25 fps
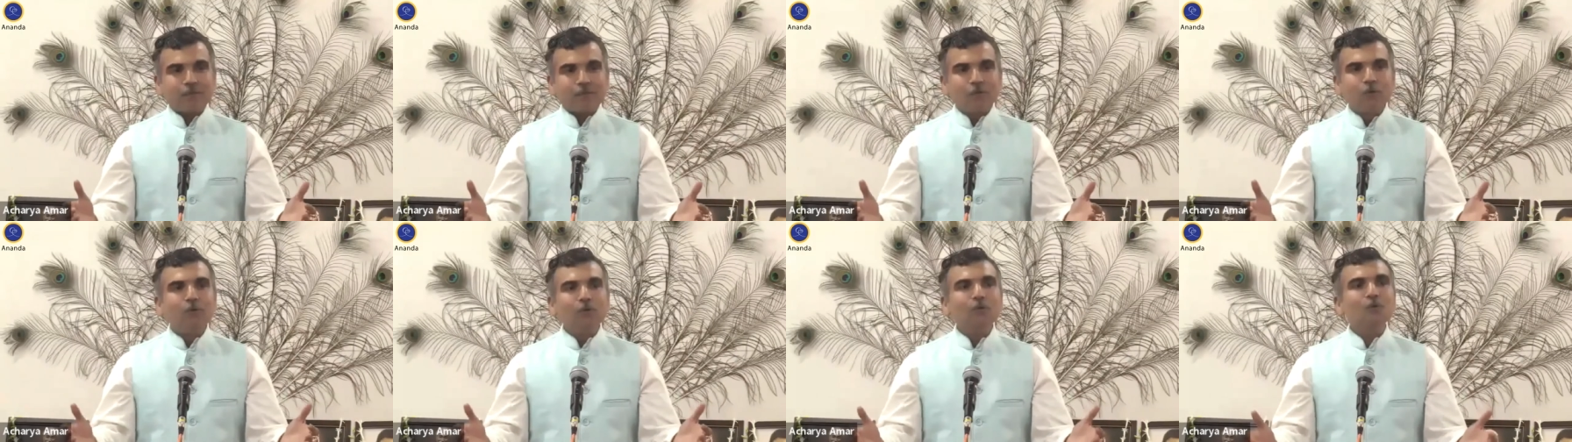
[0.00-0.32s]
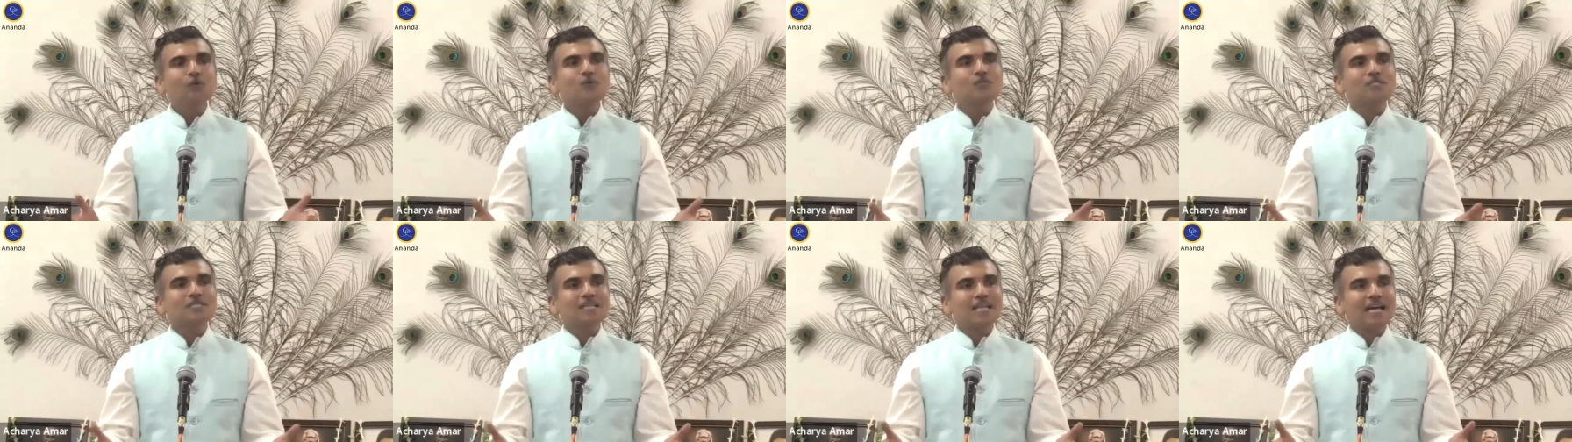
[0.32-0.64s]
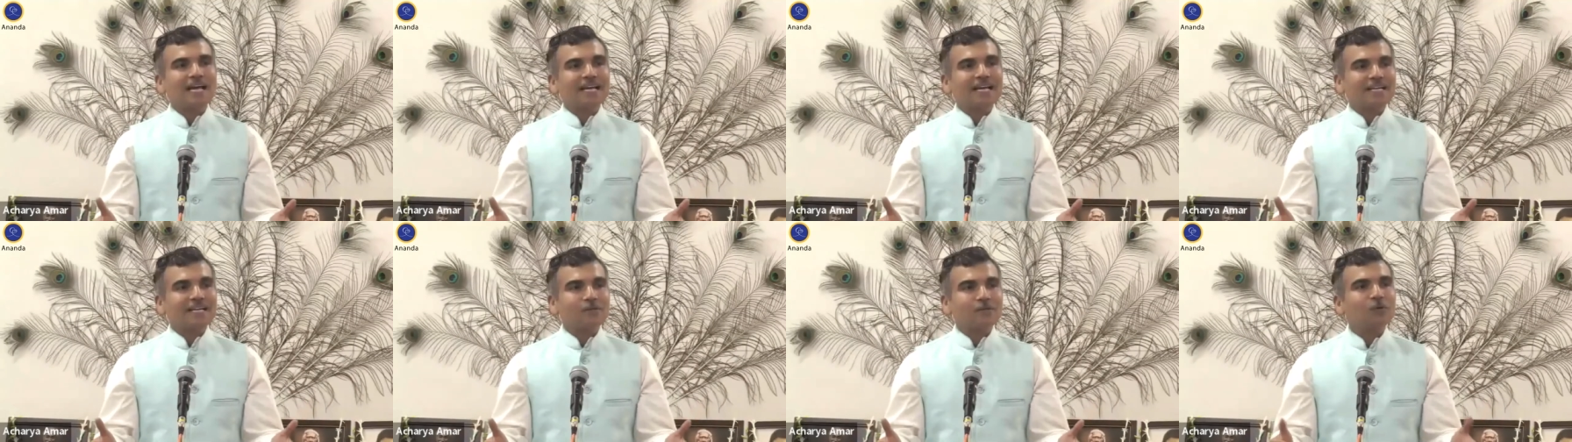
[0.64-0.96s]
Guru's
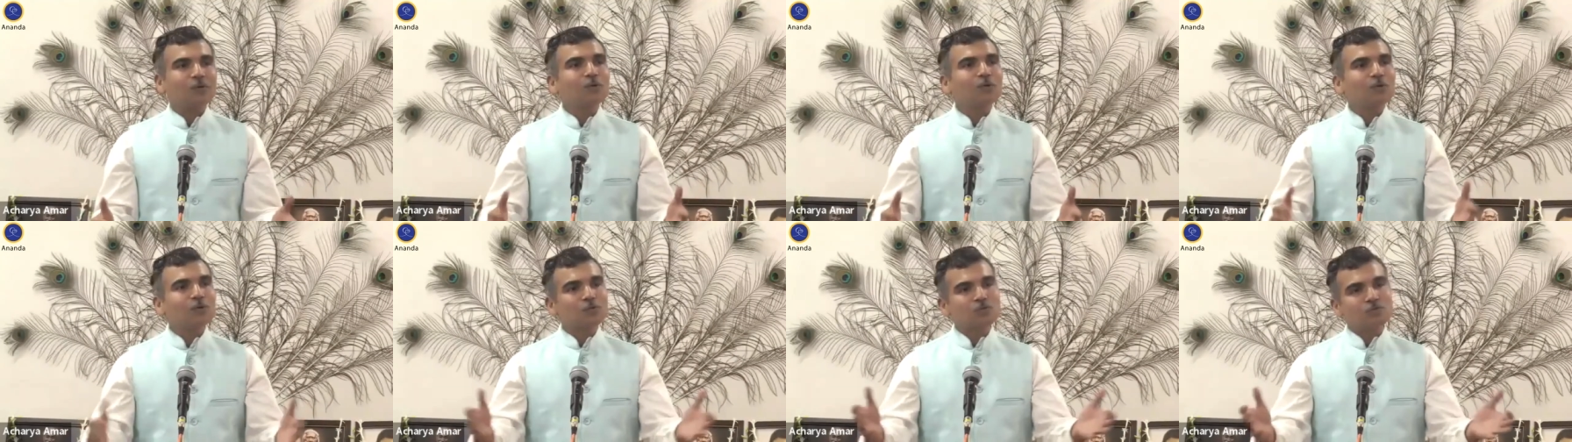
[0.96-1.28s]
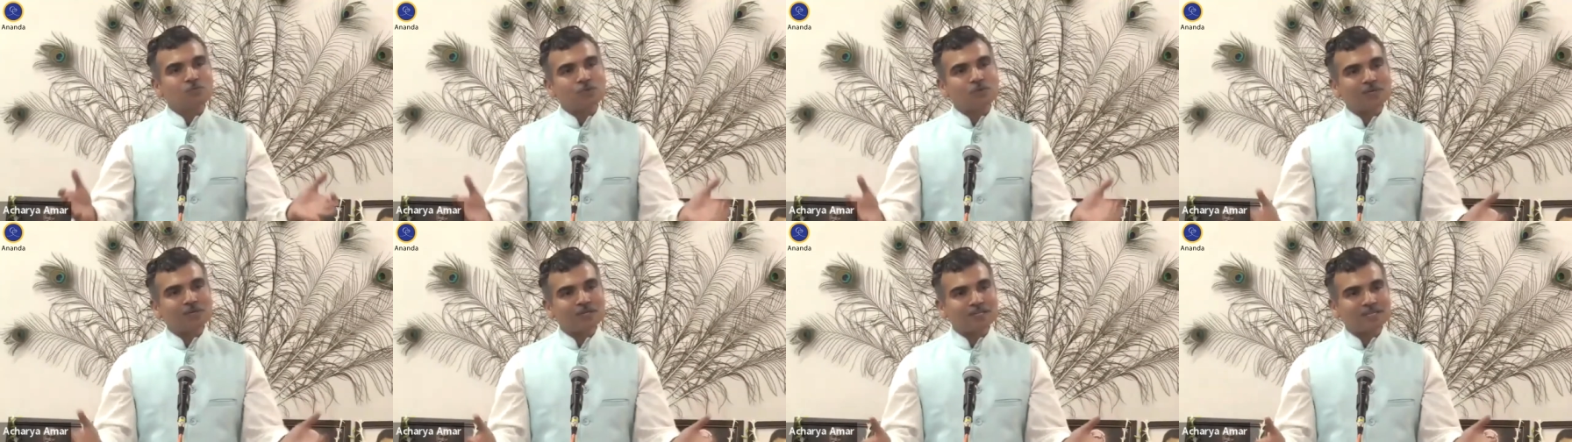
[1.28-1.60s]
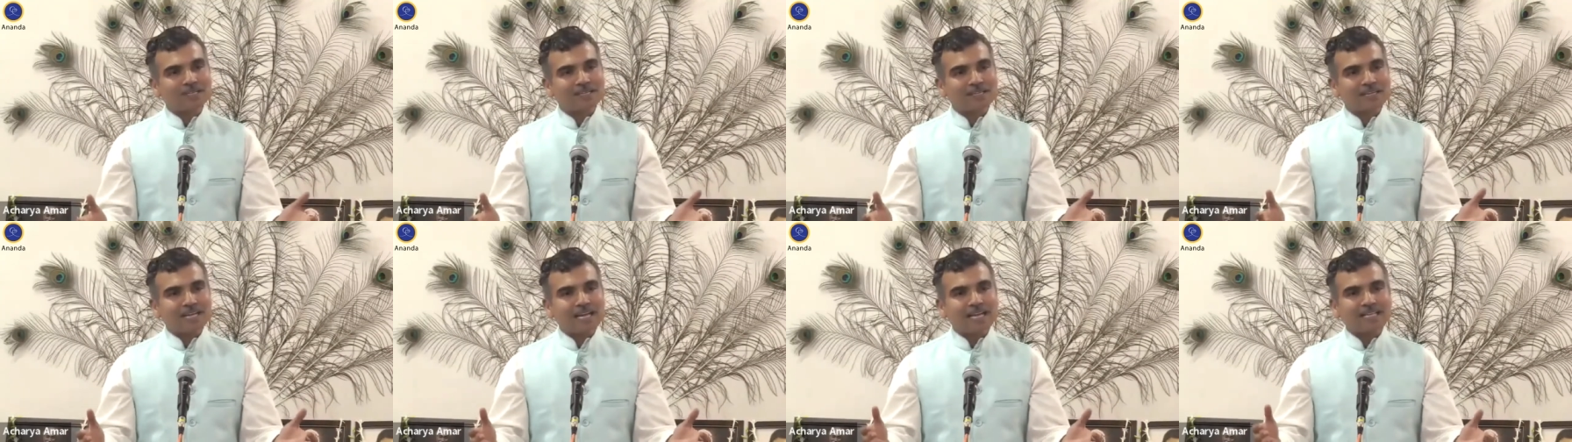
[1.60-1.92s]
light, Guru's
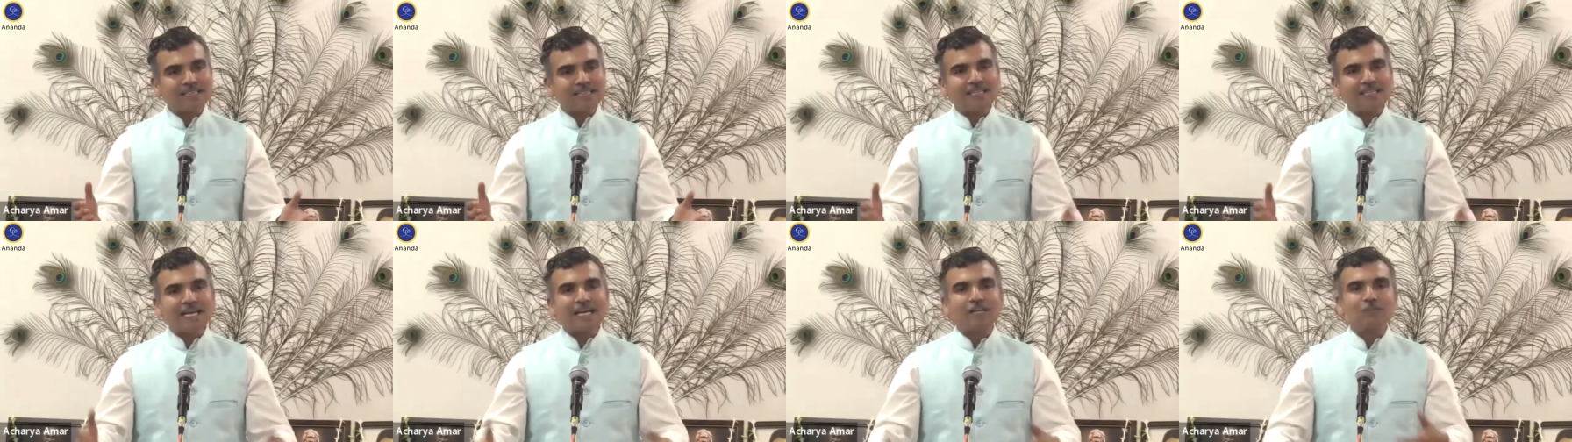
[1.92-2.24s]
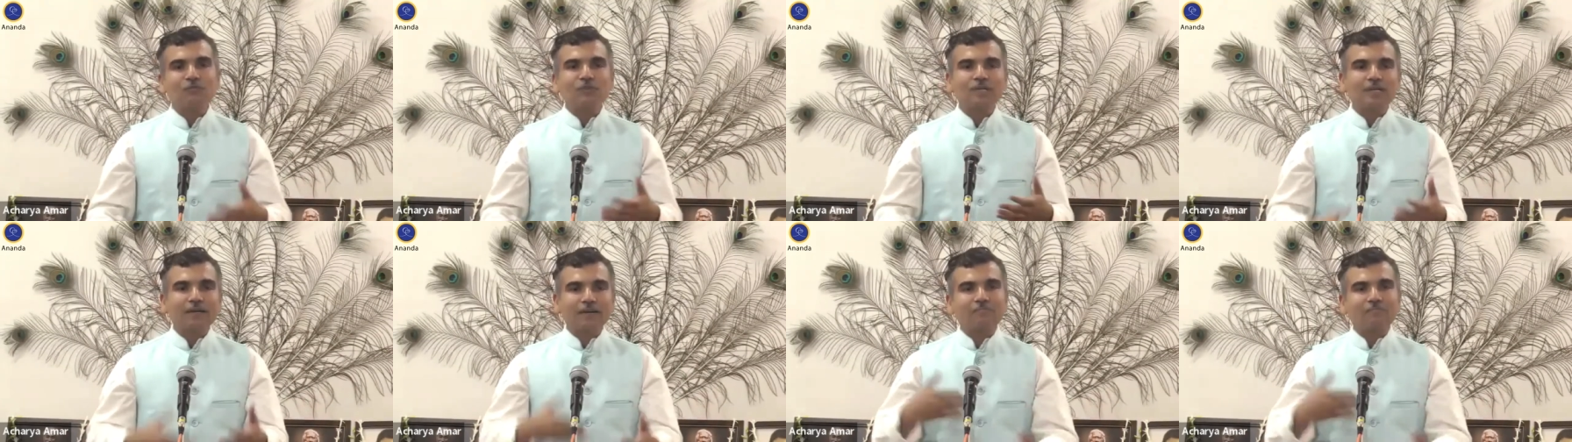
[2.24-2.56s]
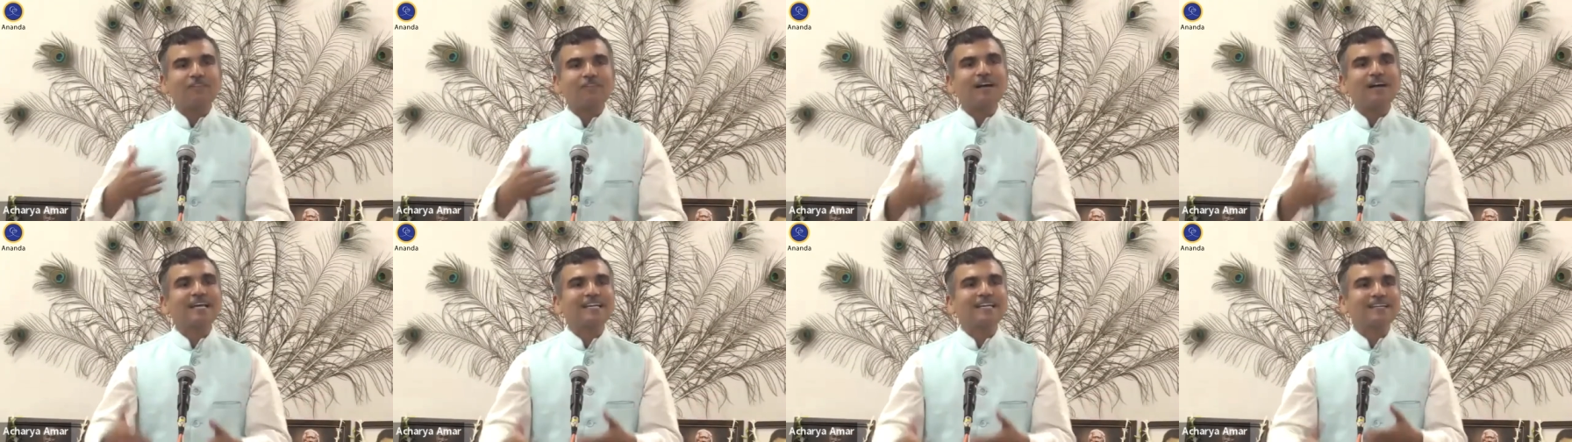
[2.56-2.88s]
work, and that will
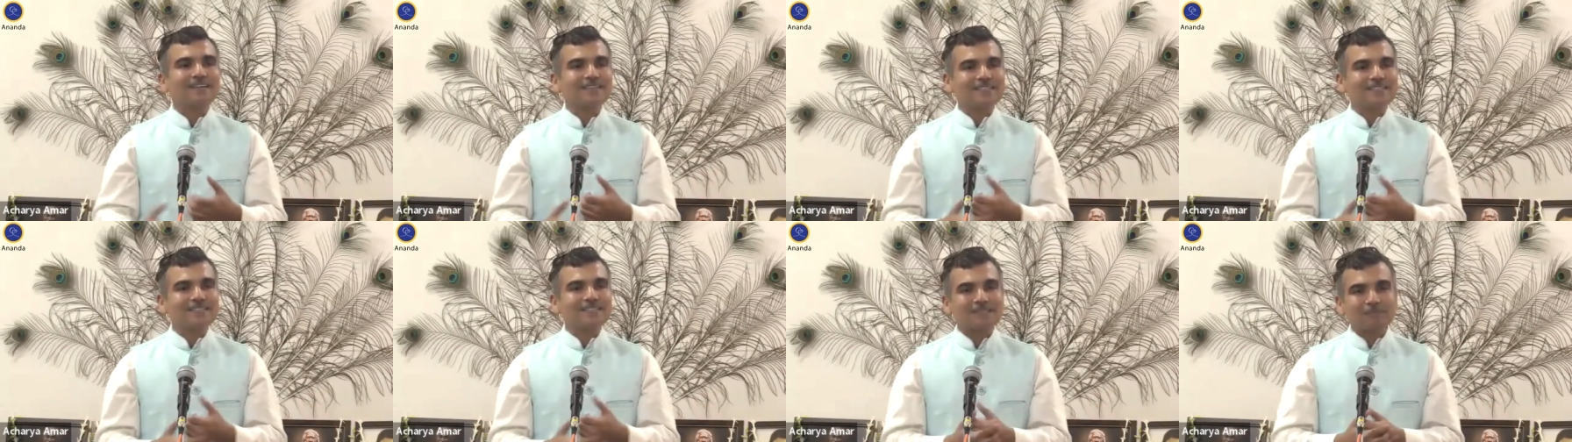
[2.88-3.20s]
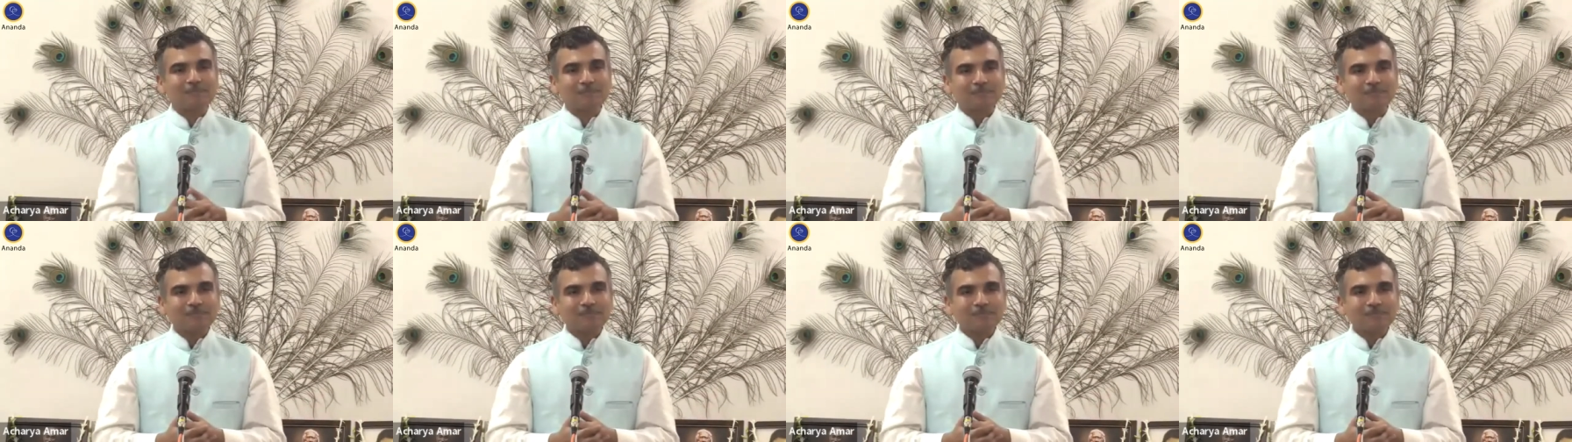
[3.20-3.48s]
refine us.